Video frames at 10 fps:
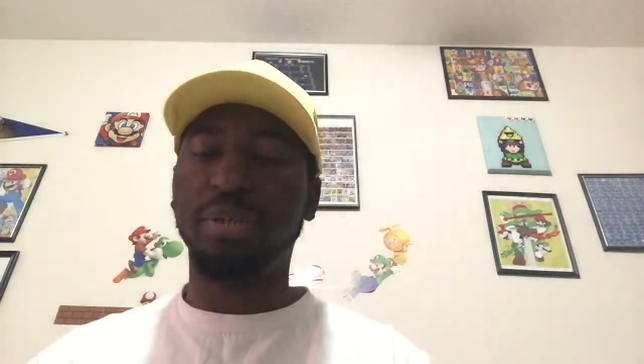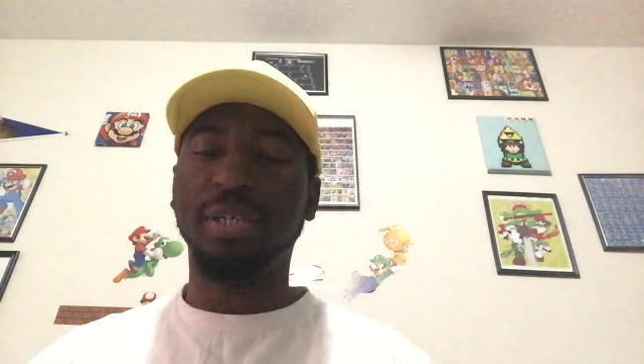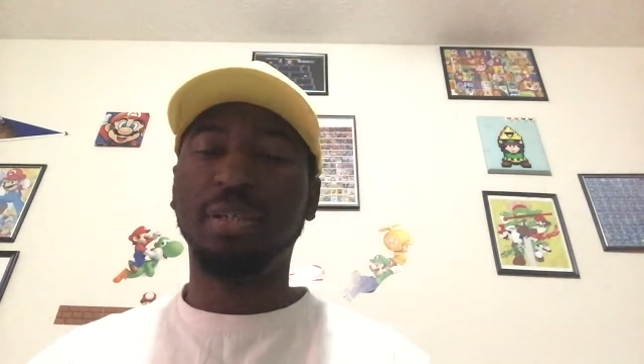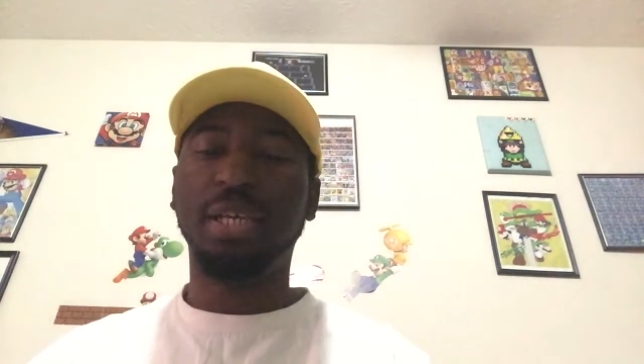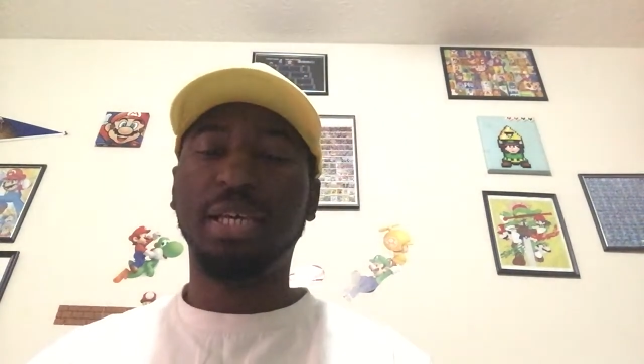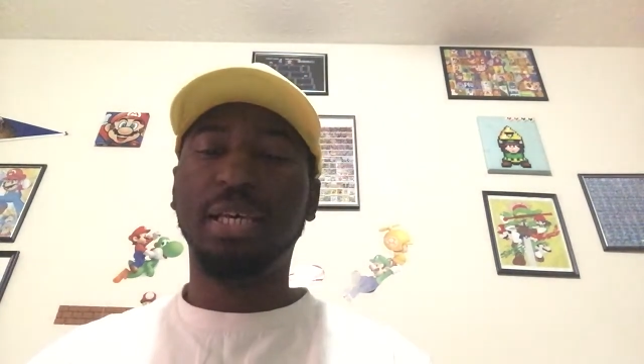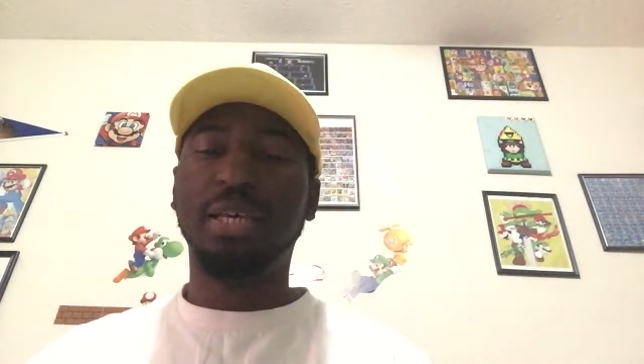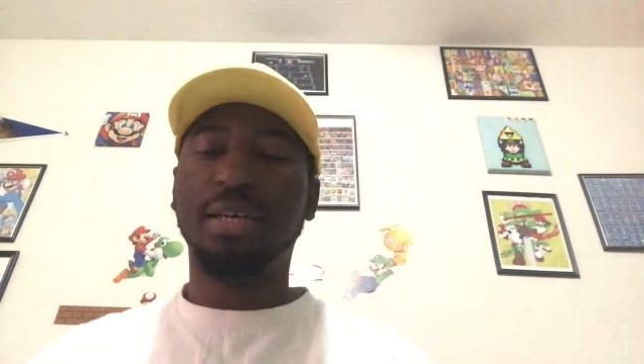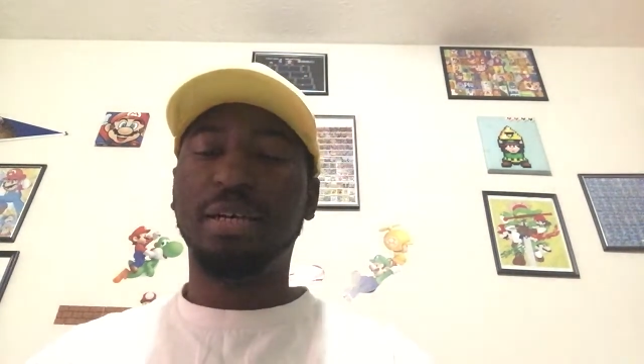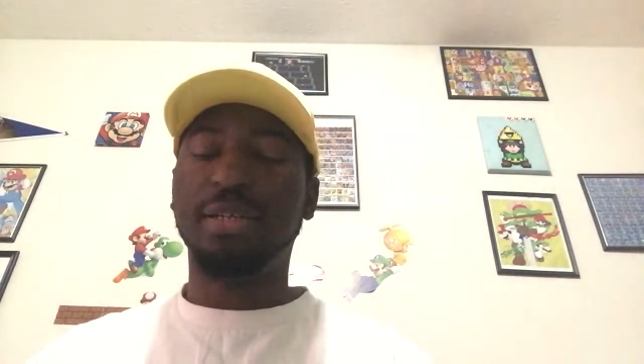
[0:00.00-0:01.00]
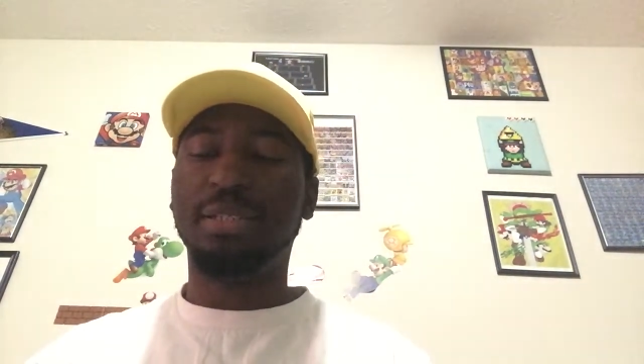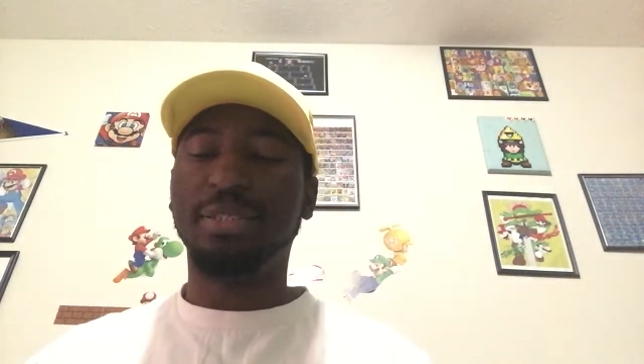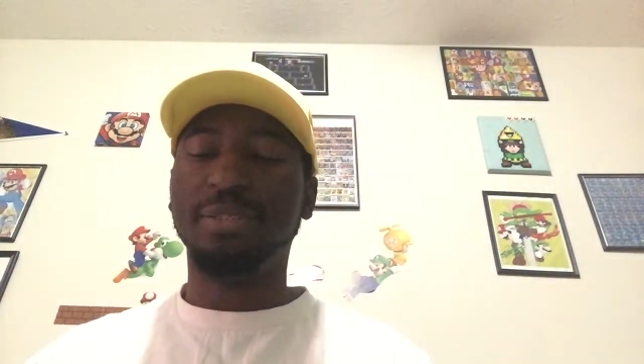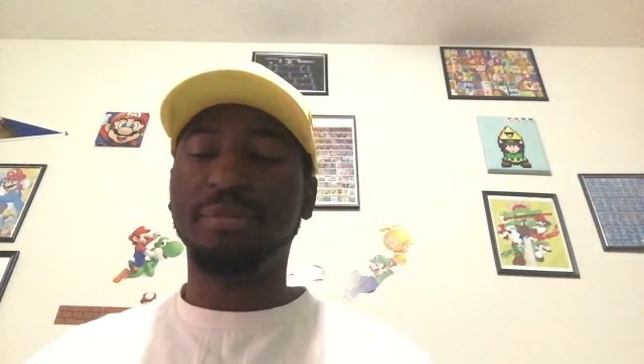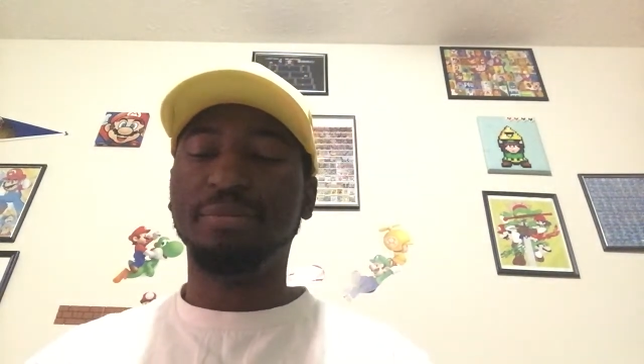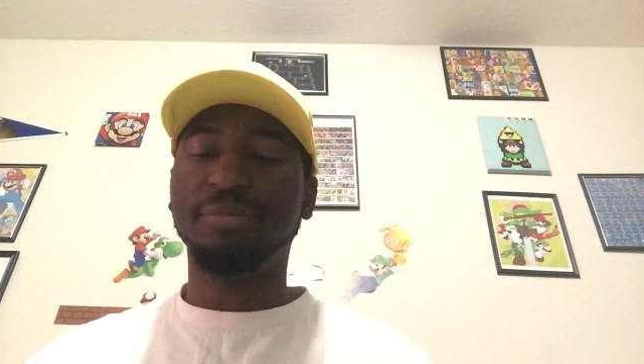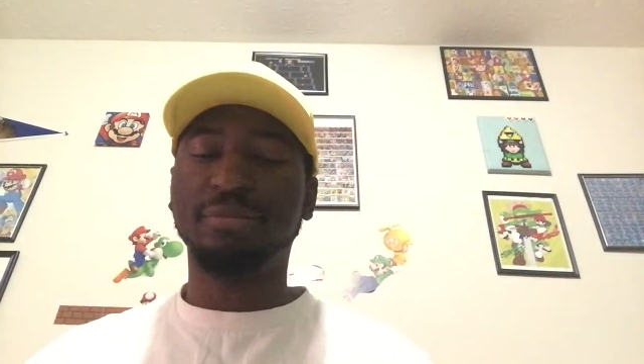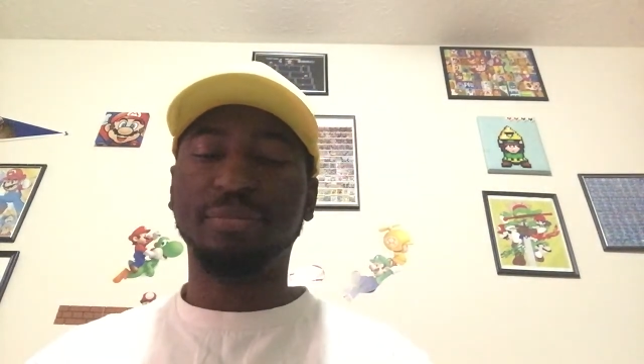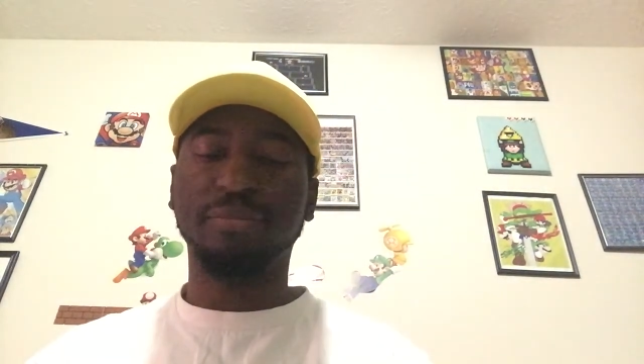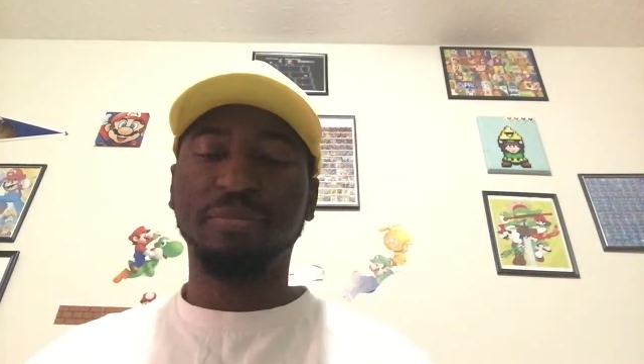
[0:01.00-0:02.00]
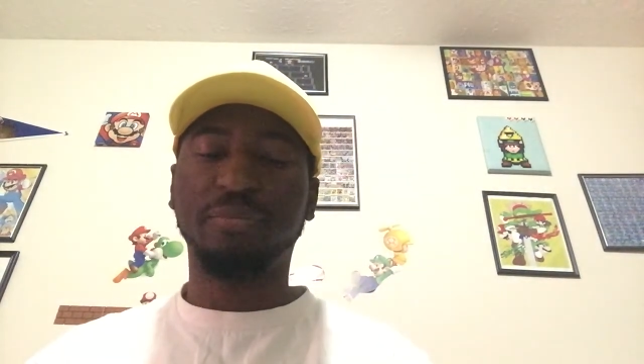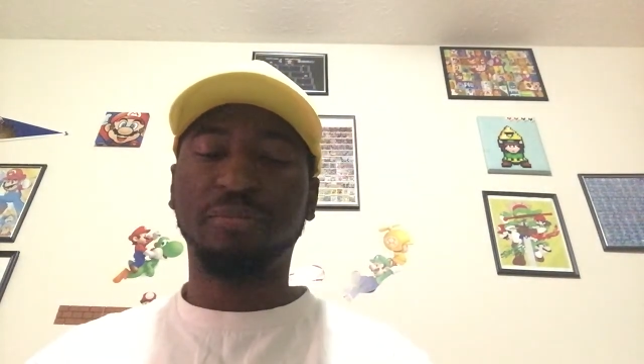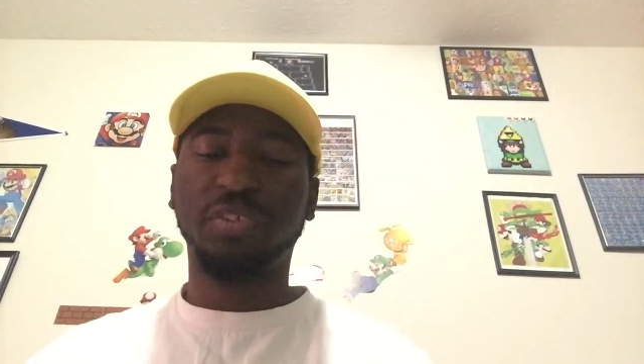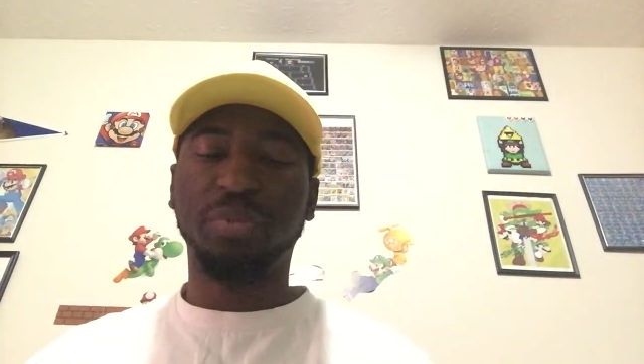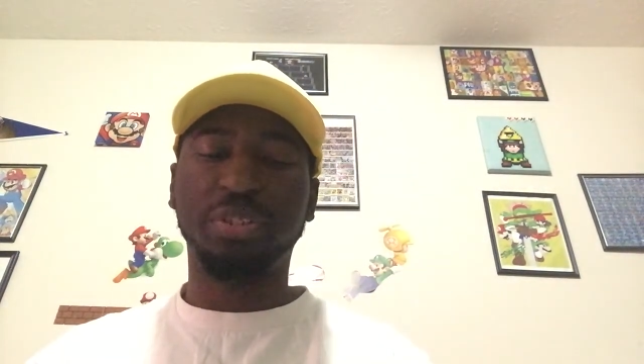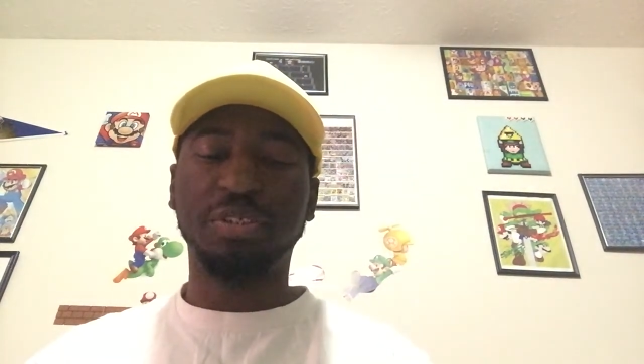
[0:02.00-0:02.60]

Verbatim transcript: but um, what